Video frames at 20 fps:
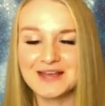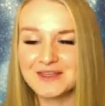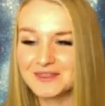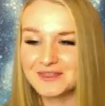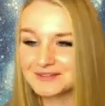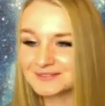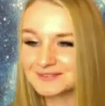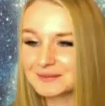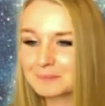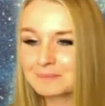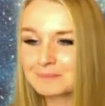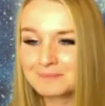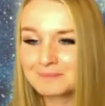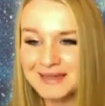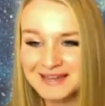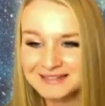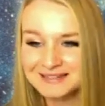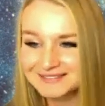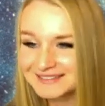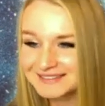this
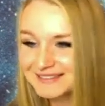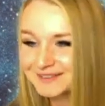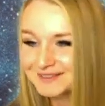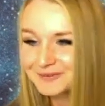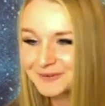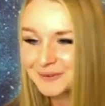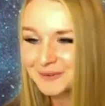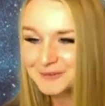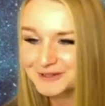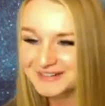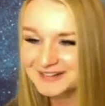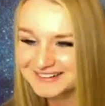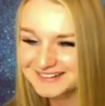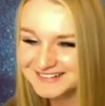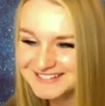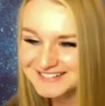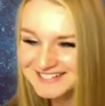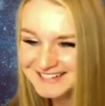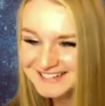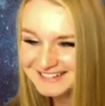amazing full moon
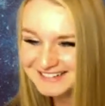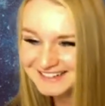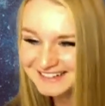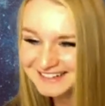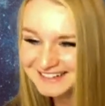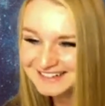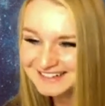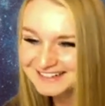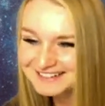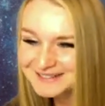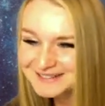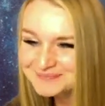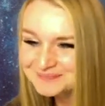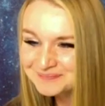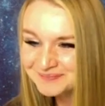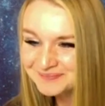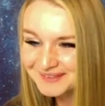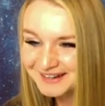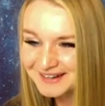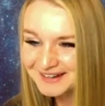energy?
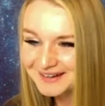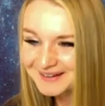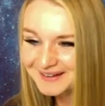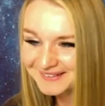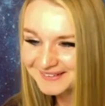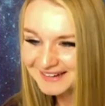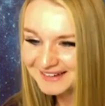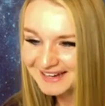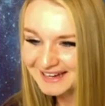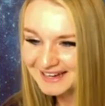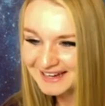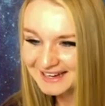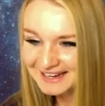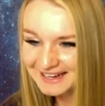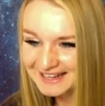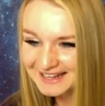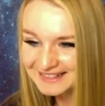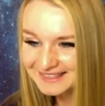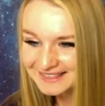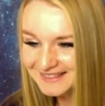Okay,
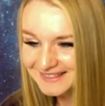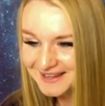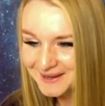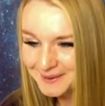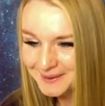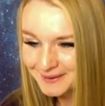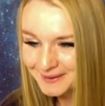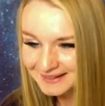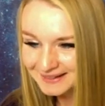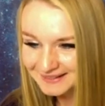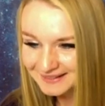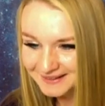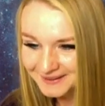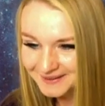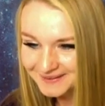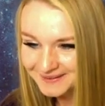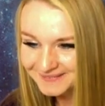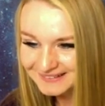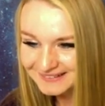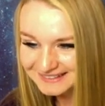hello,
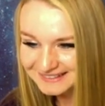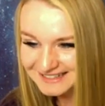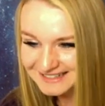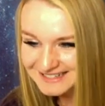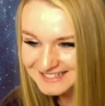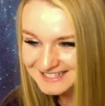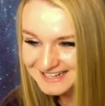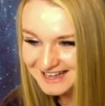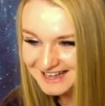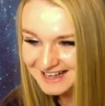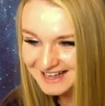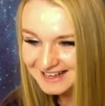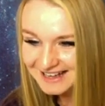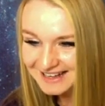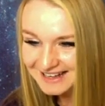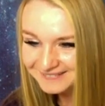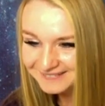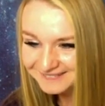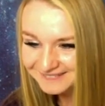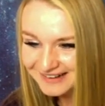hello,
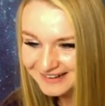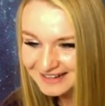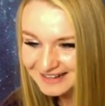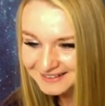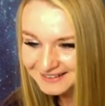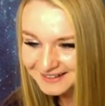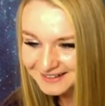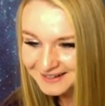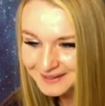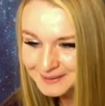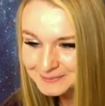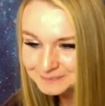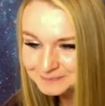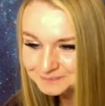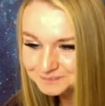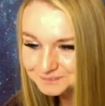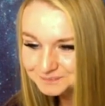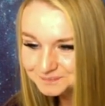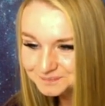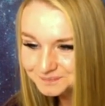Alicia, welcome.
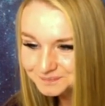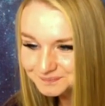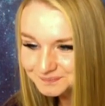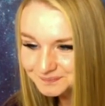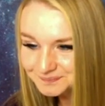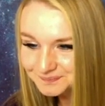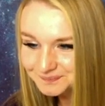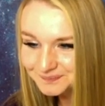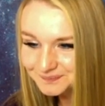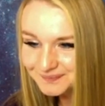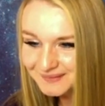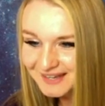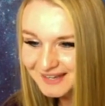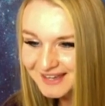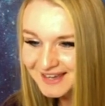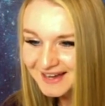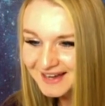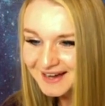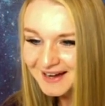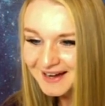
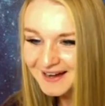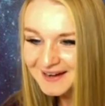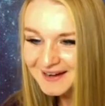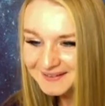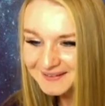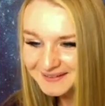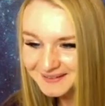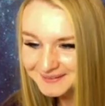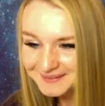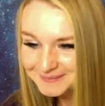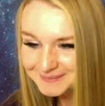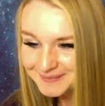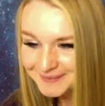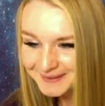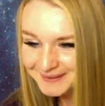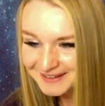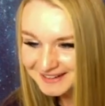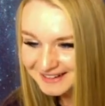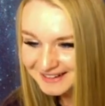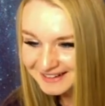Oh, good
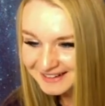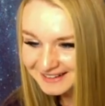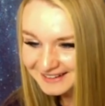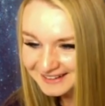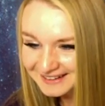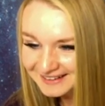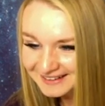morning.